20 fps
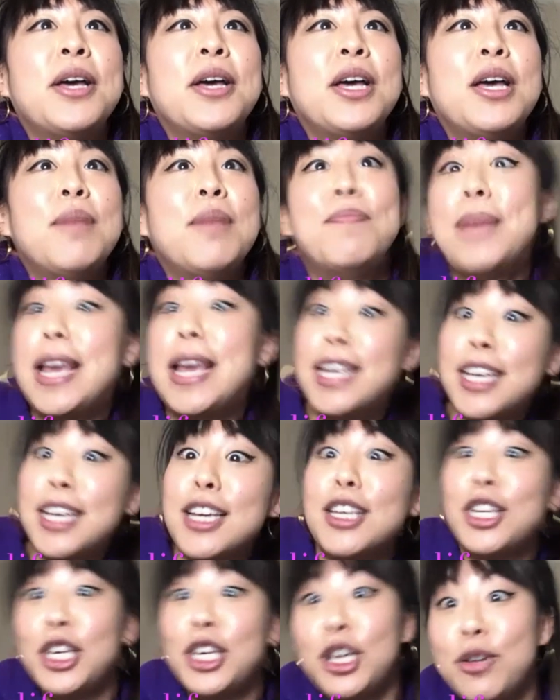make
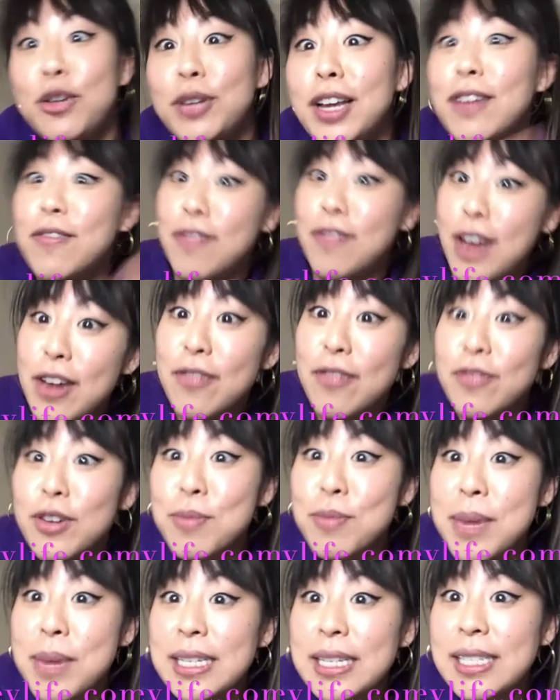it cute and fun
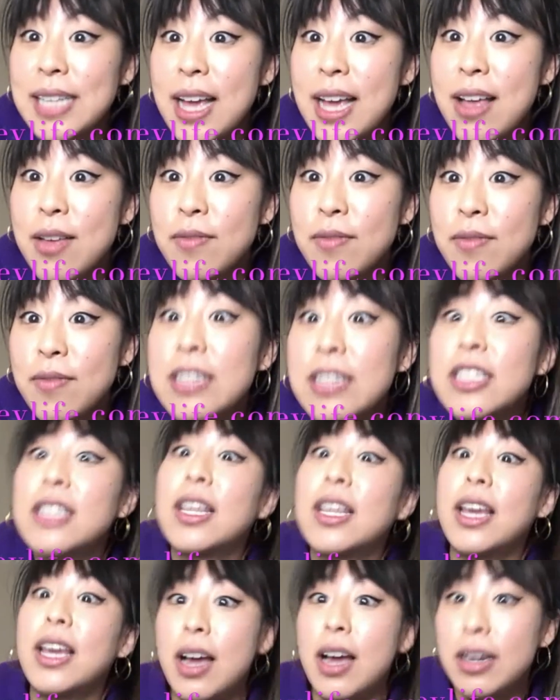for myself
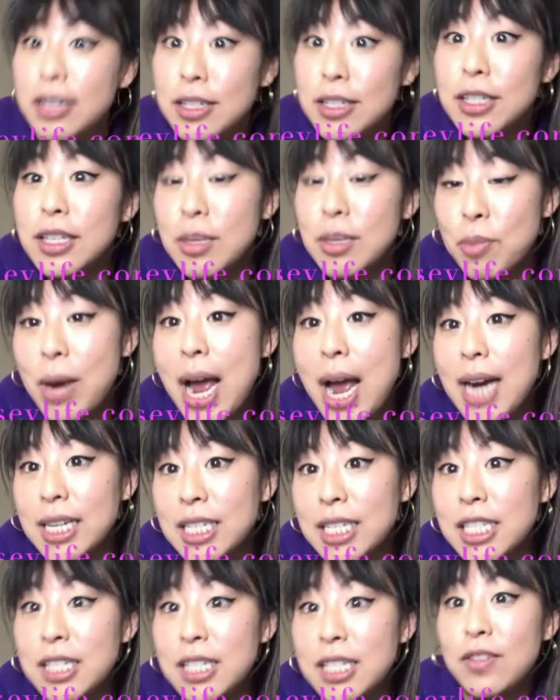until I got into the
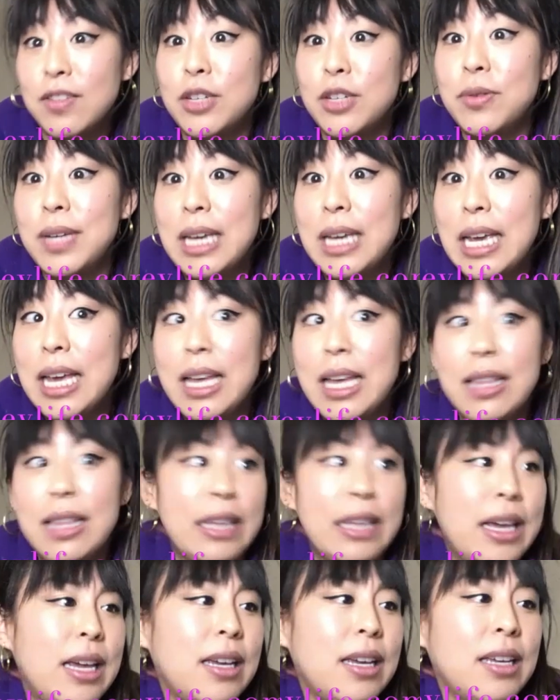practice of doing it.
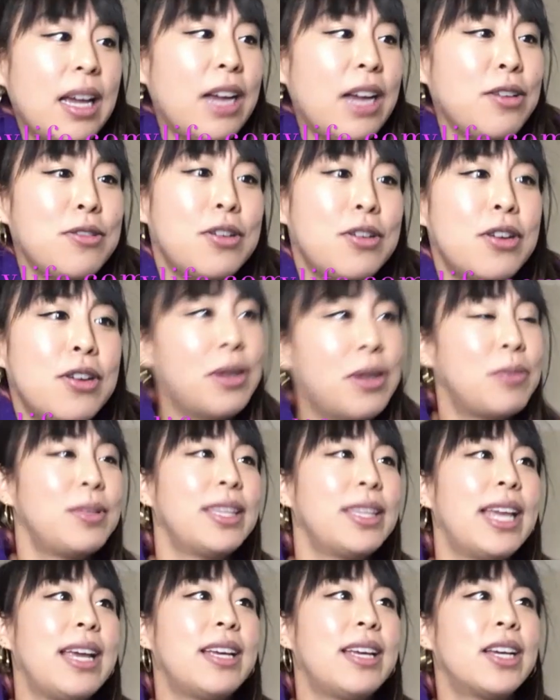Like, I don't know, I
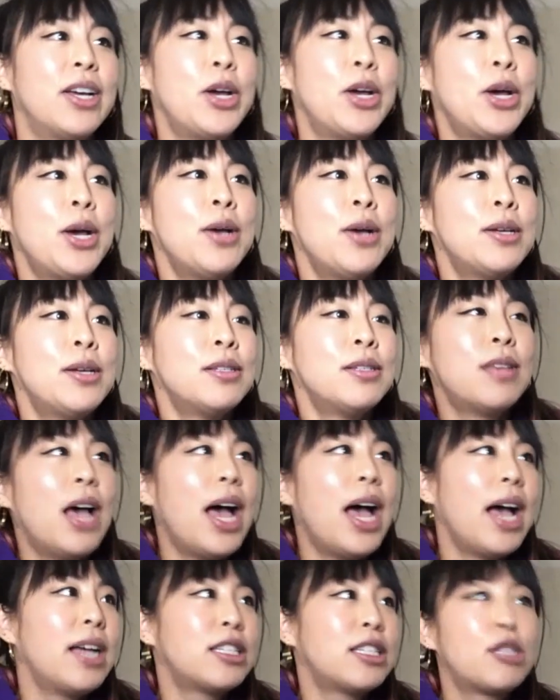would like
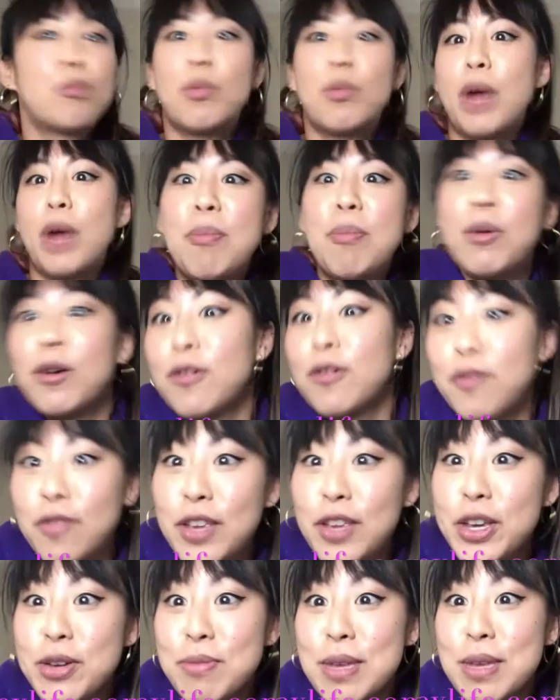spray
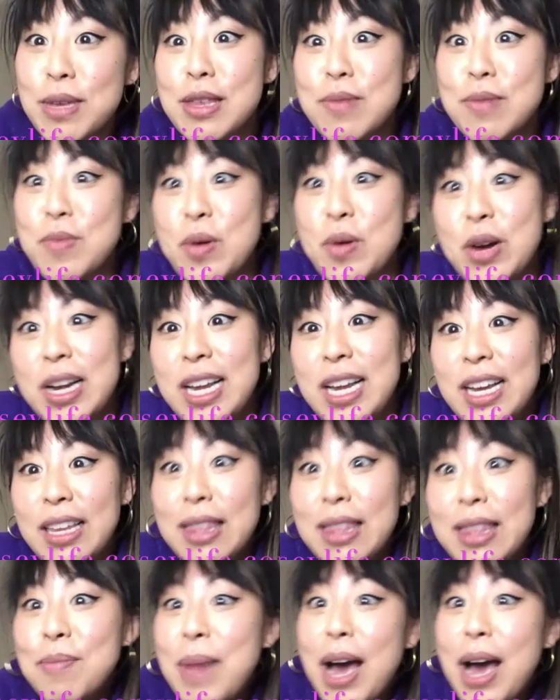perfume in the morning
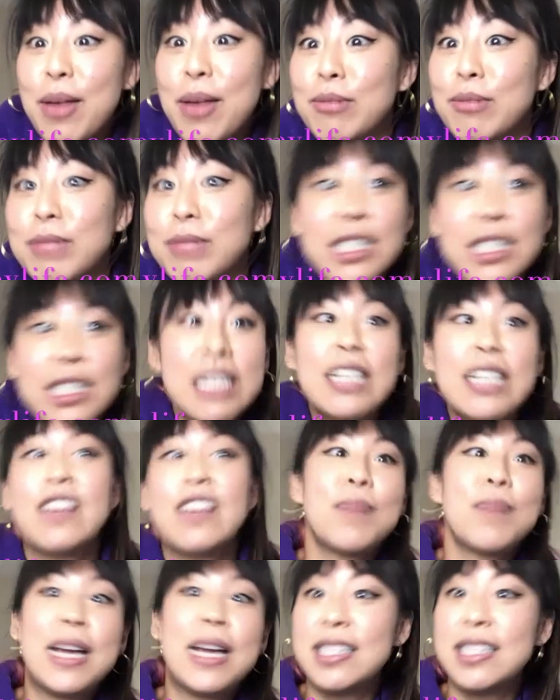in the bathroom just to
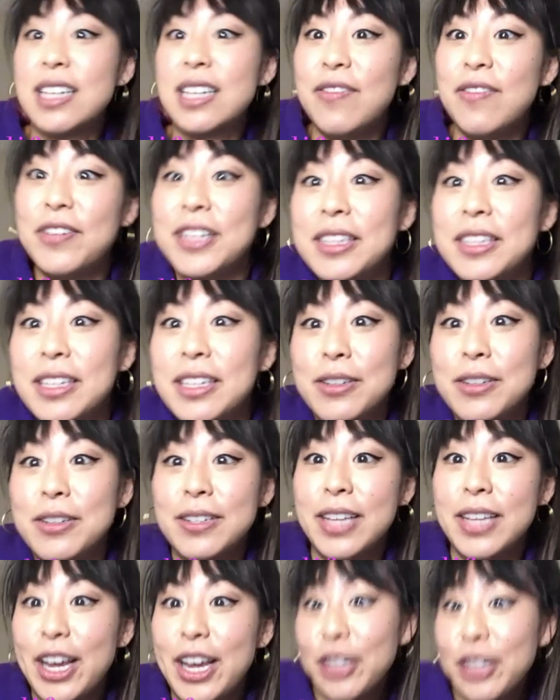give myself a
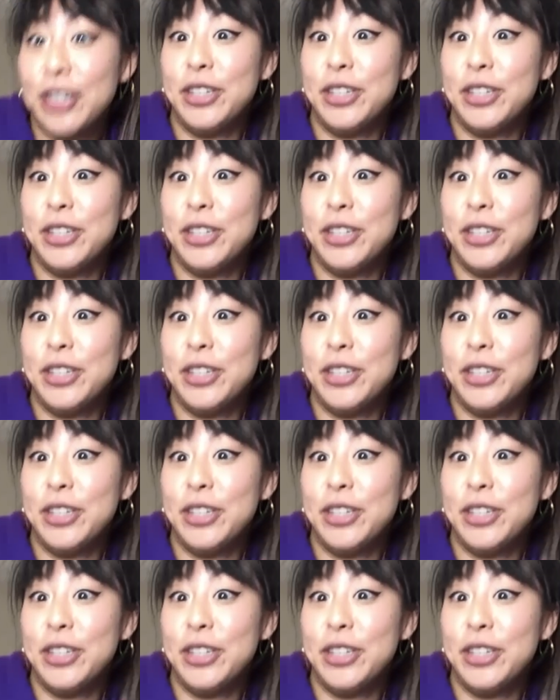little like